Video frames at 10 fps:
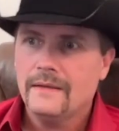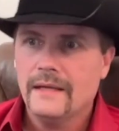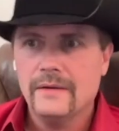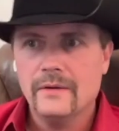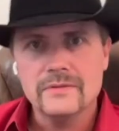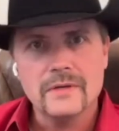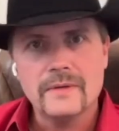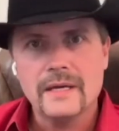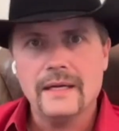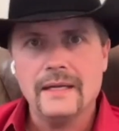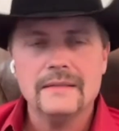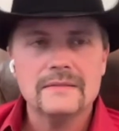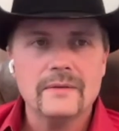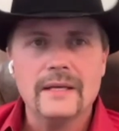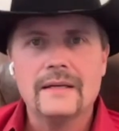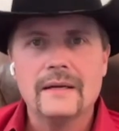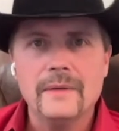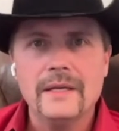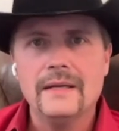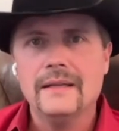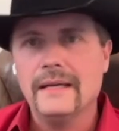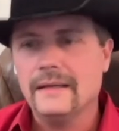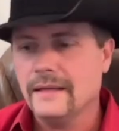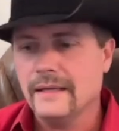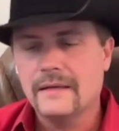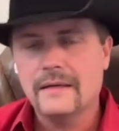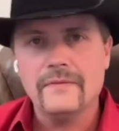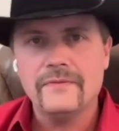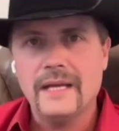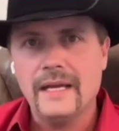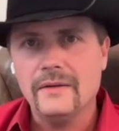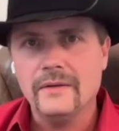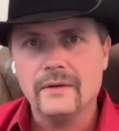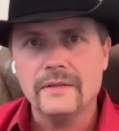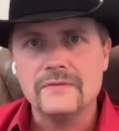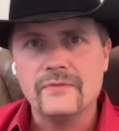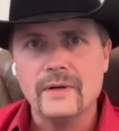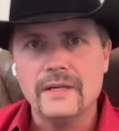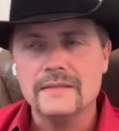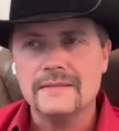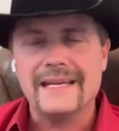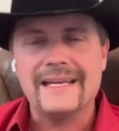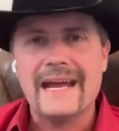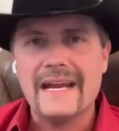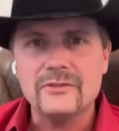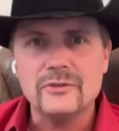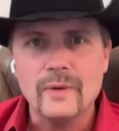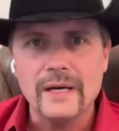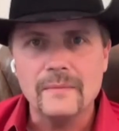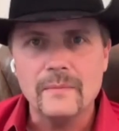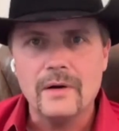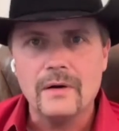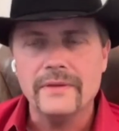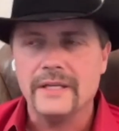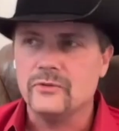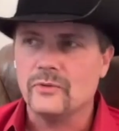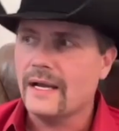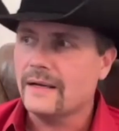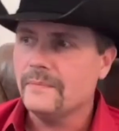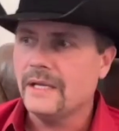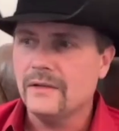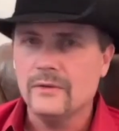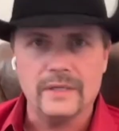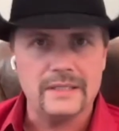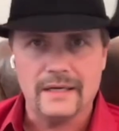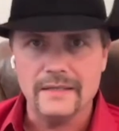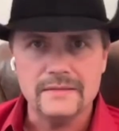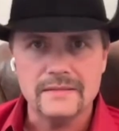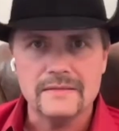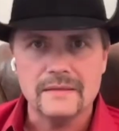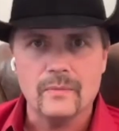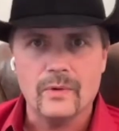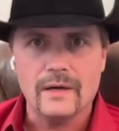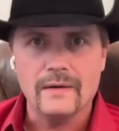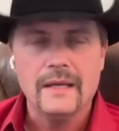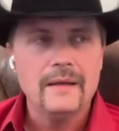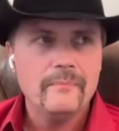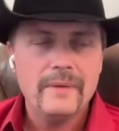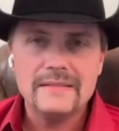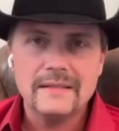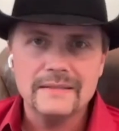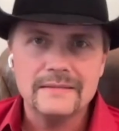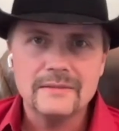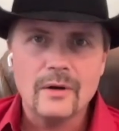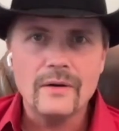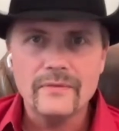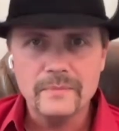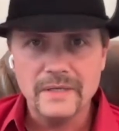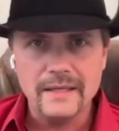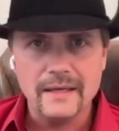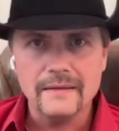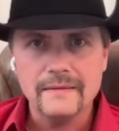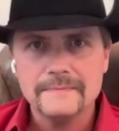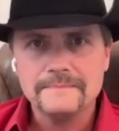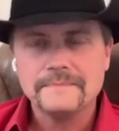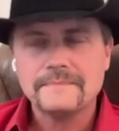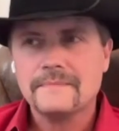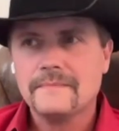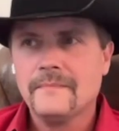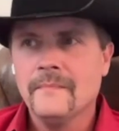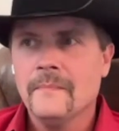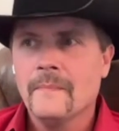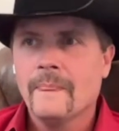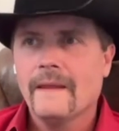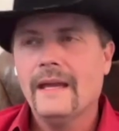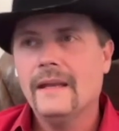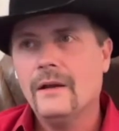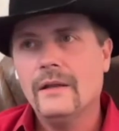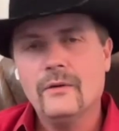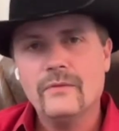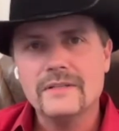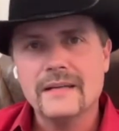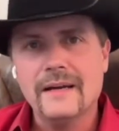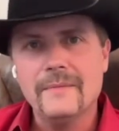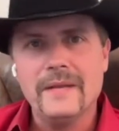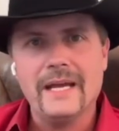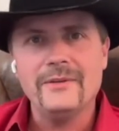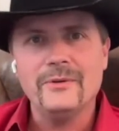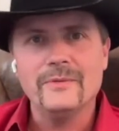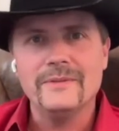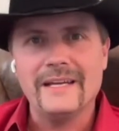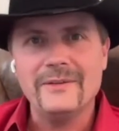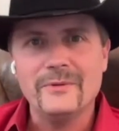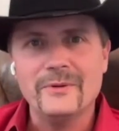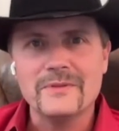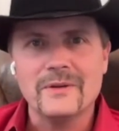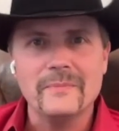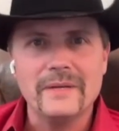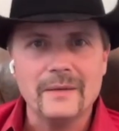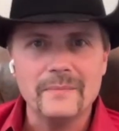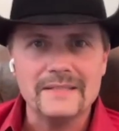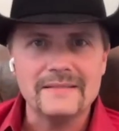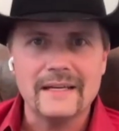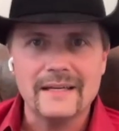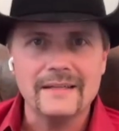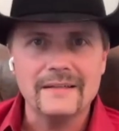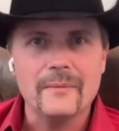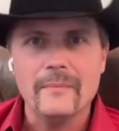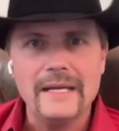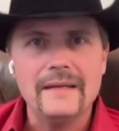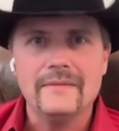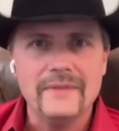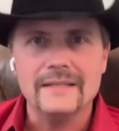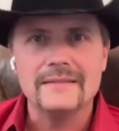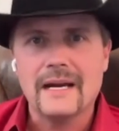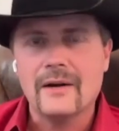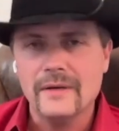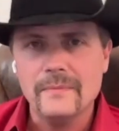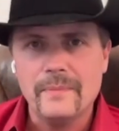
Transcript: Daniel goes, okay. And so they come in and they cuff Daniel and all his friends. They castrate them all. They drag them down to a dungeon somewhere, basically starve them to death. And over time, Daniel goes on to become the second in command of the entire